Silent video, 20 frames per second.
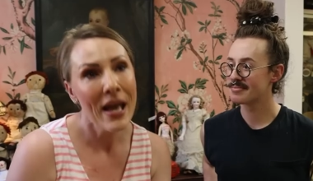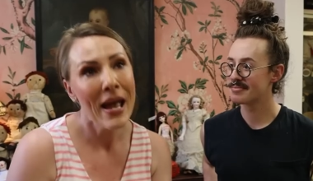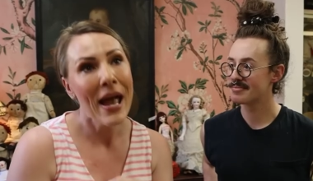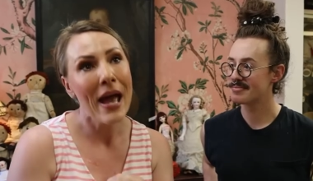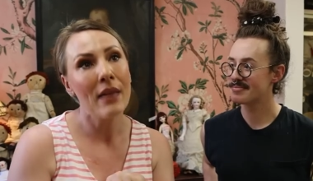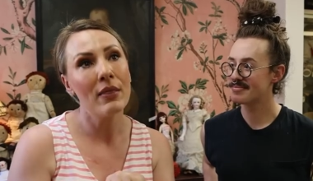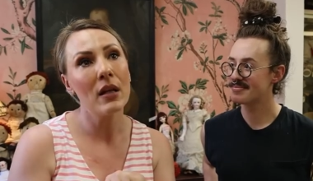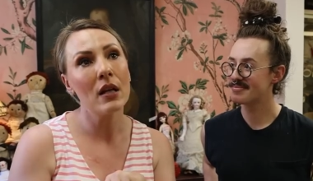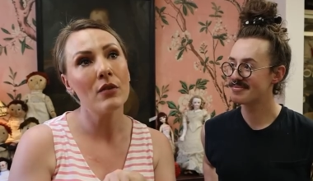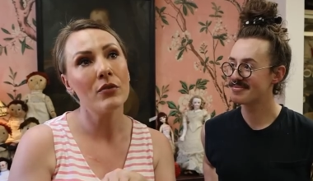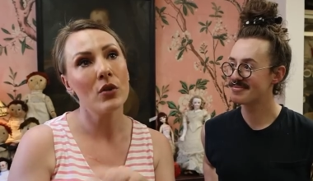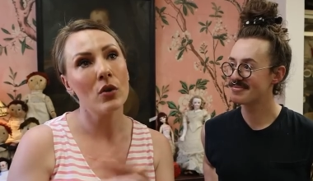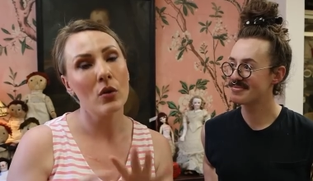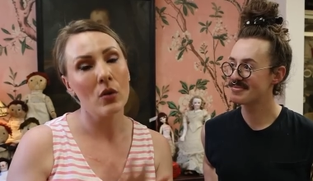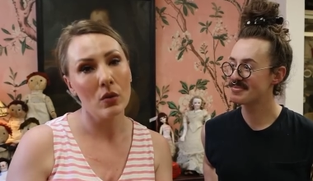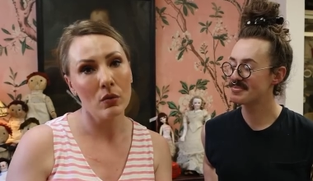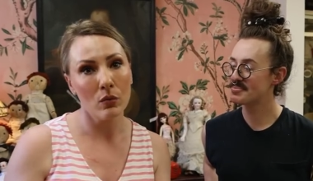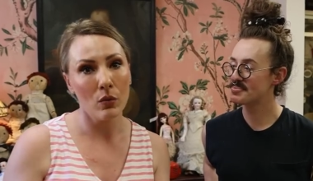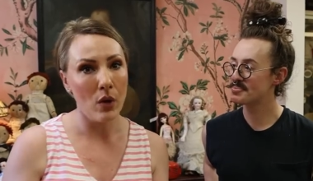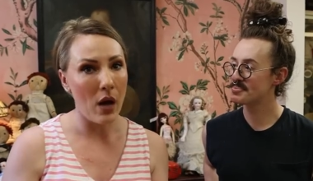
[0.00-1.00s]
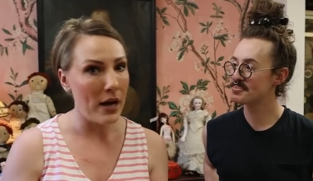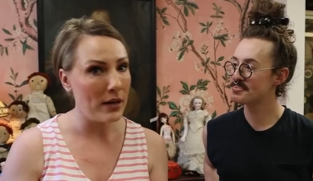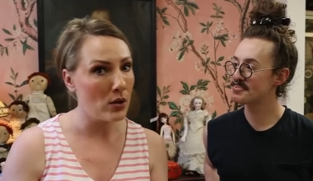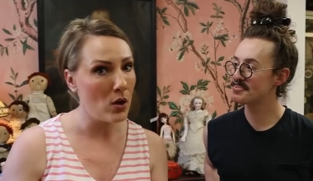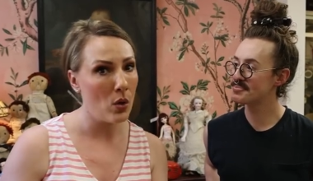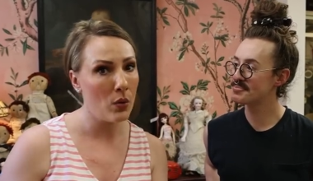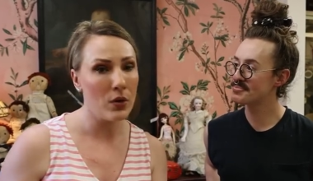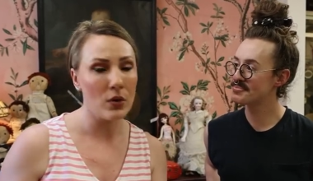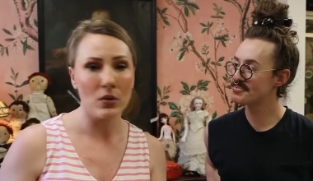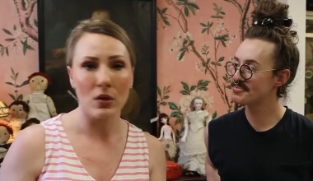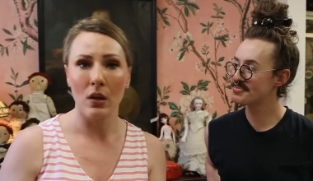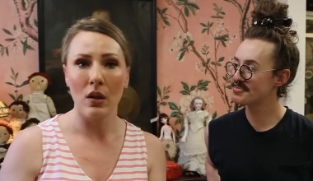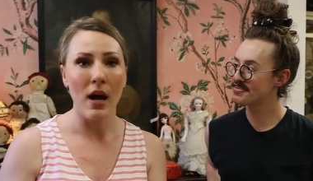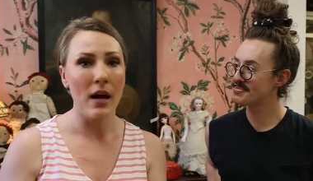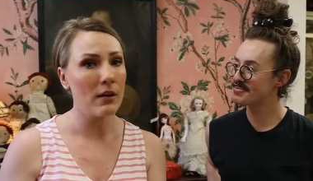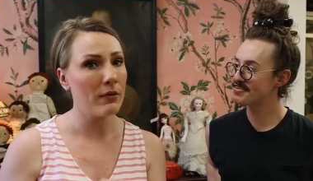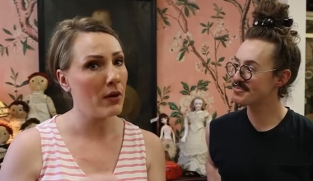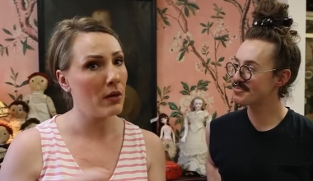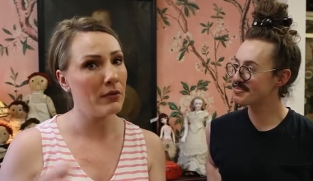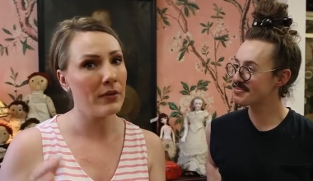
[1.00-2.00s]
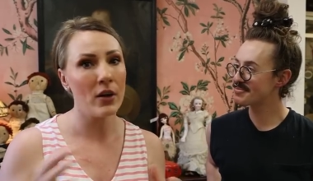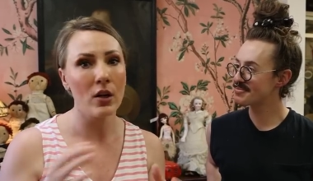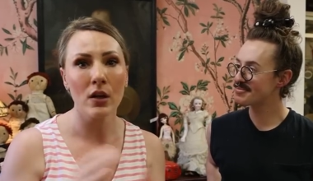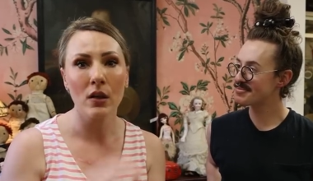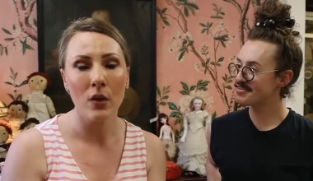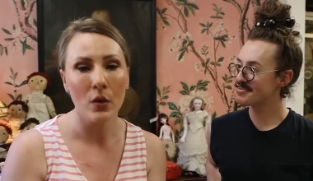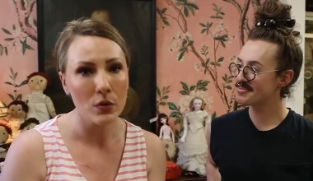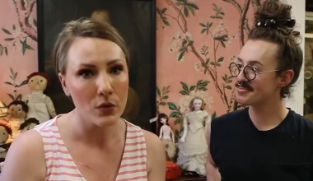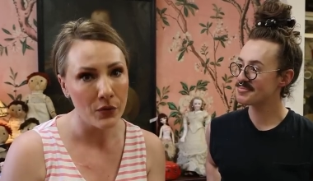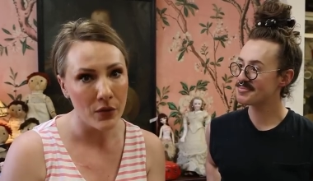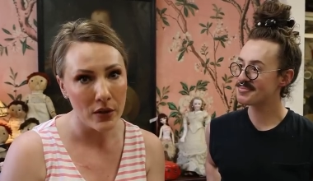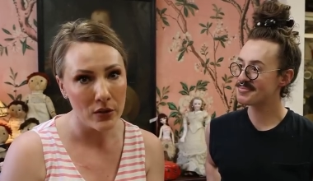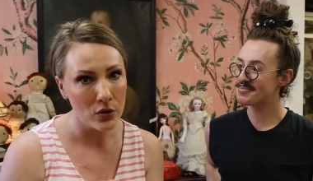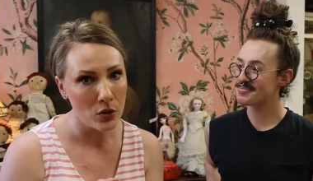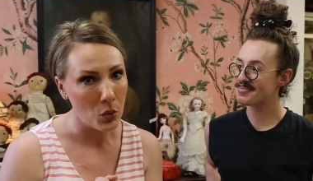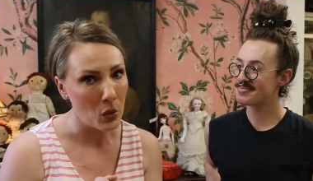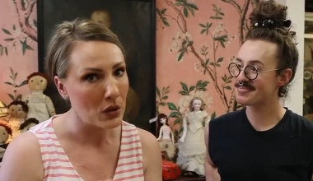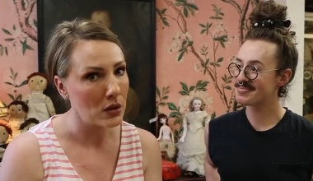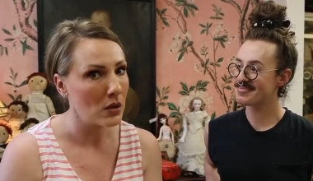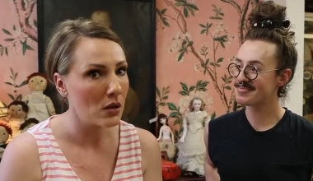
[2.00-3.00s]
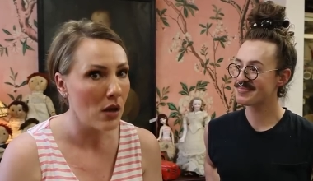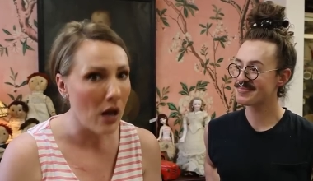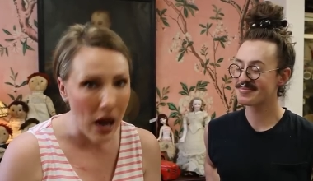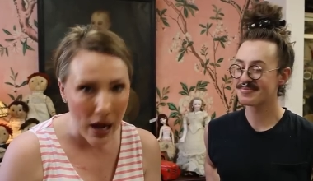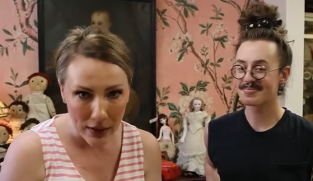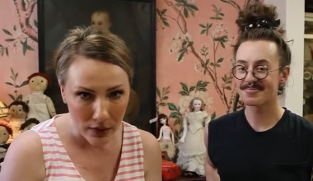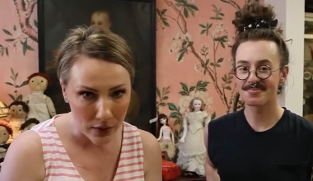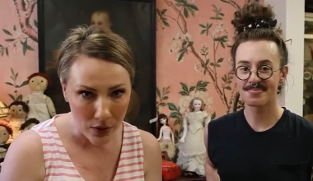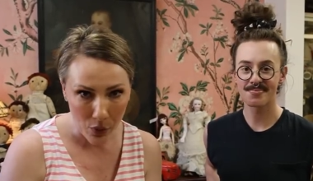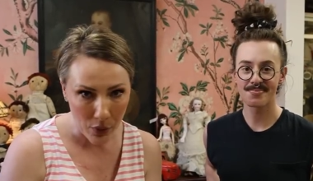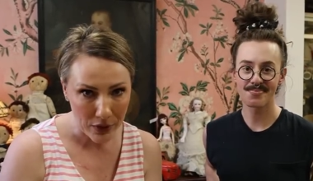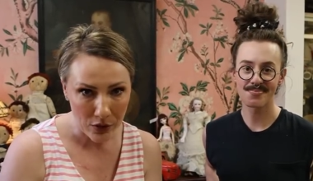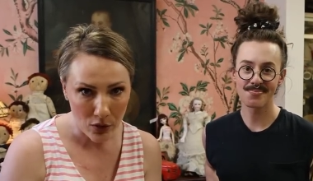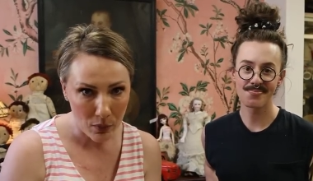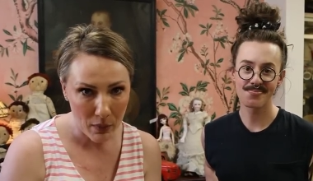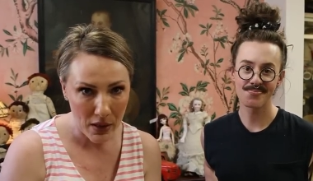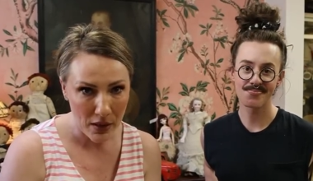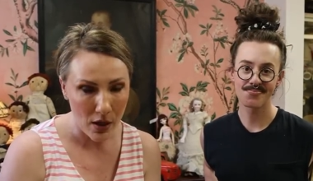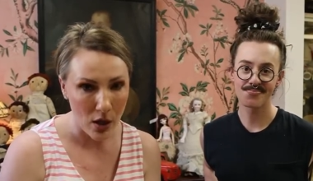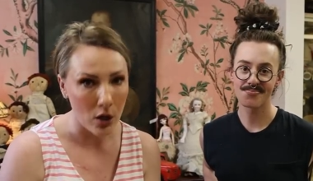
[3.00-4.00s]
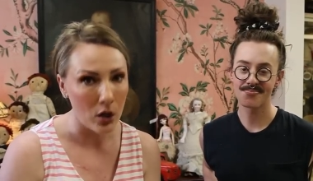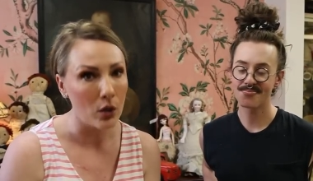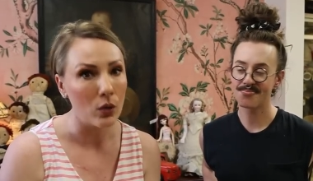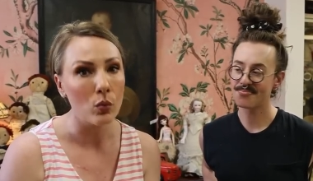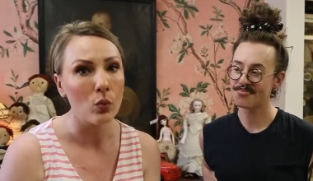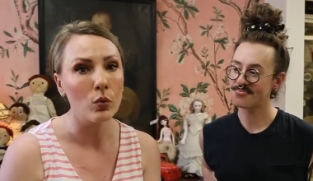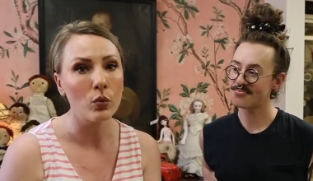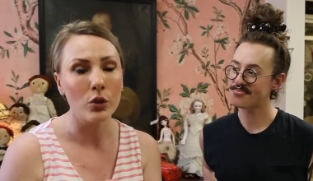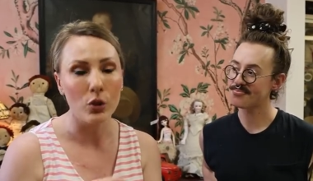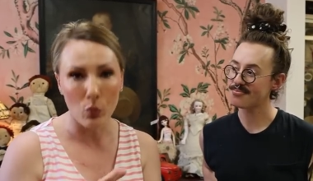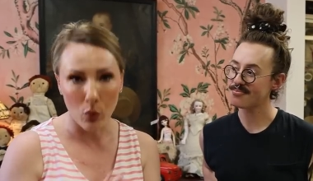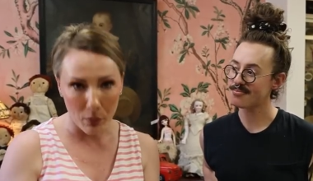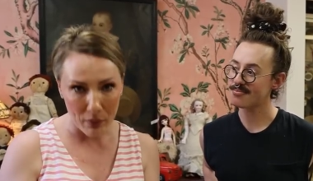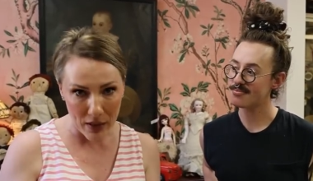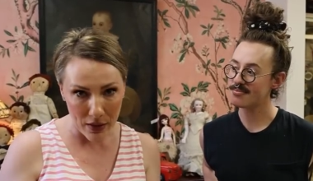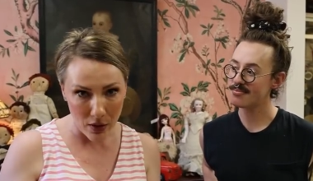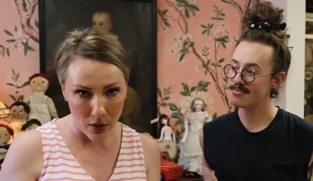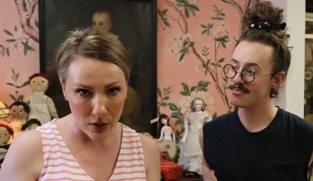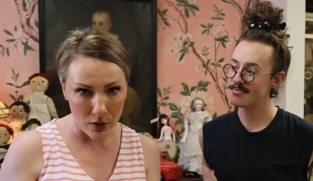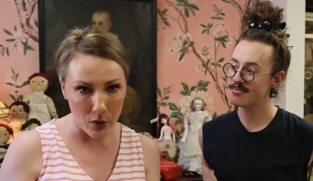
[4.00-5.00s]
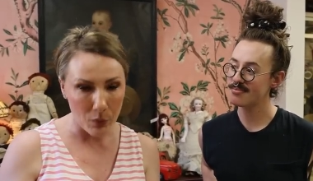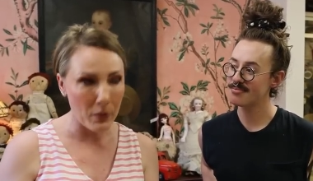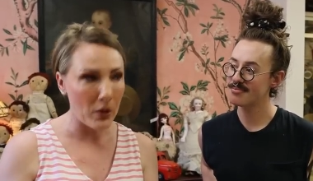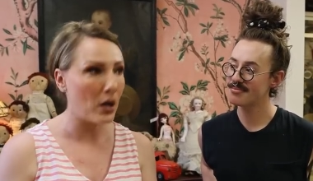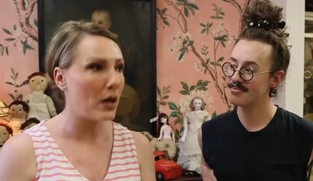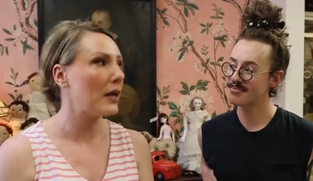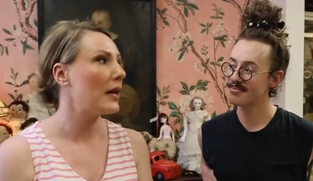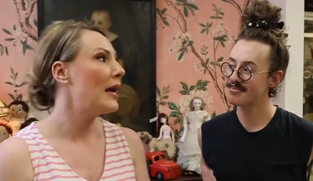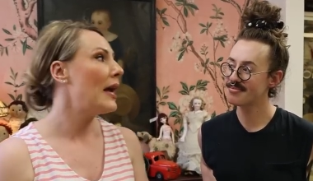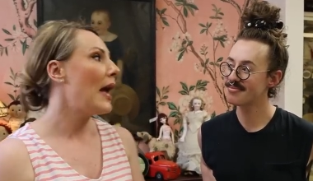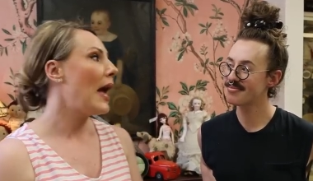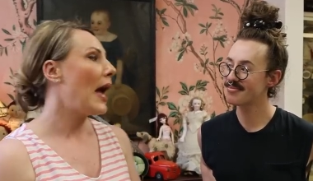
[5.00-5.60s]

Speaker 1: And then if you're, I know there's a lot of our very close friends who are not going to be there. You will be there in spirit,